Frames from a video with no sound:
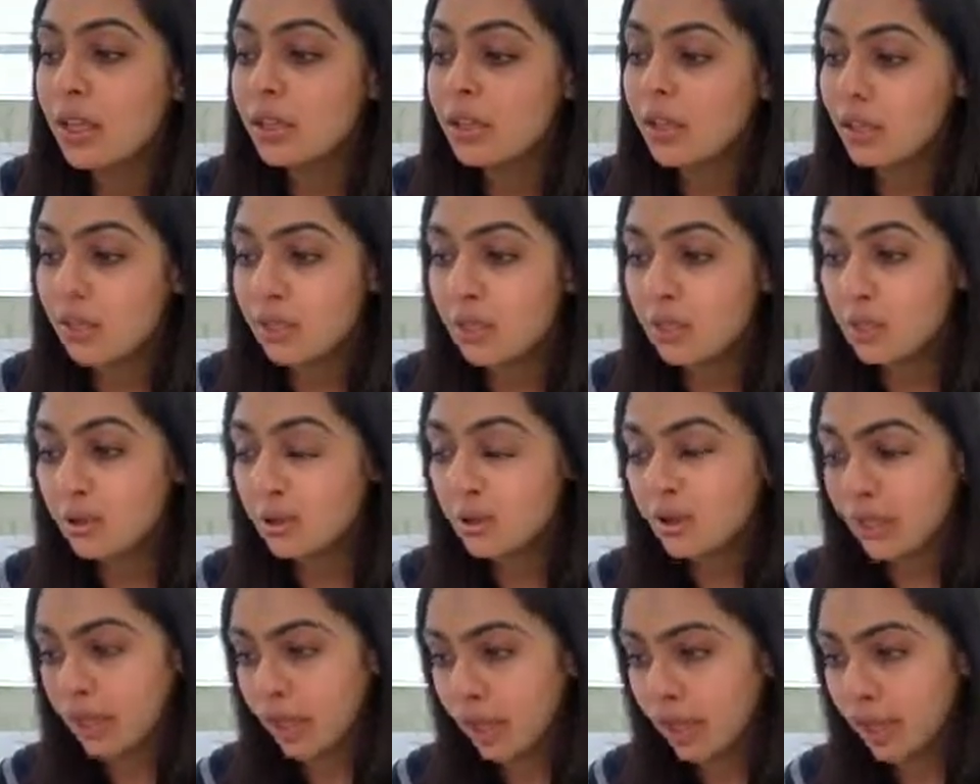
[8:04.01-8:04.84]
Thank you
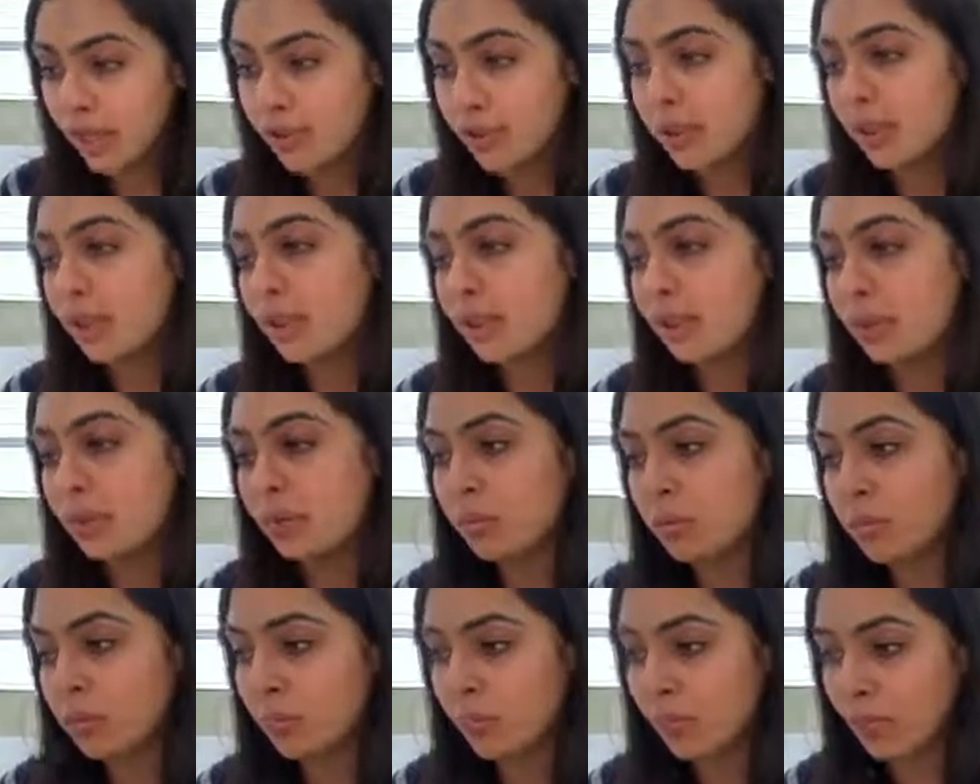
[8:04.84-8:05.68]
again, and then I
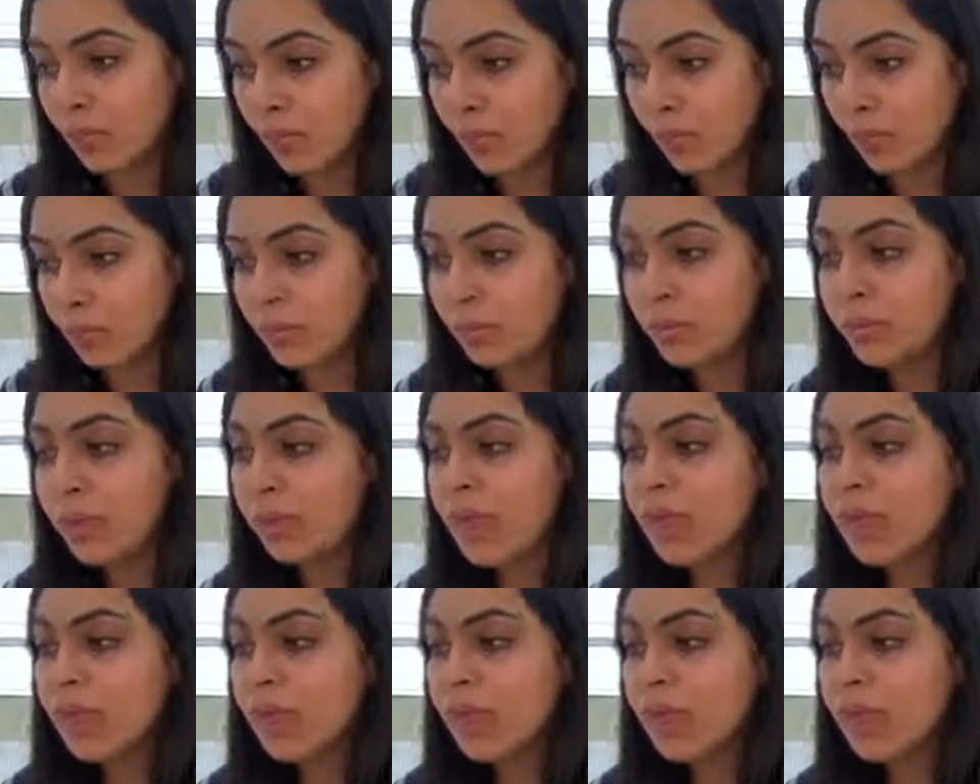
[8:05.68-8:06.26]
put my name.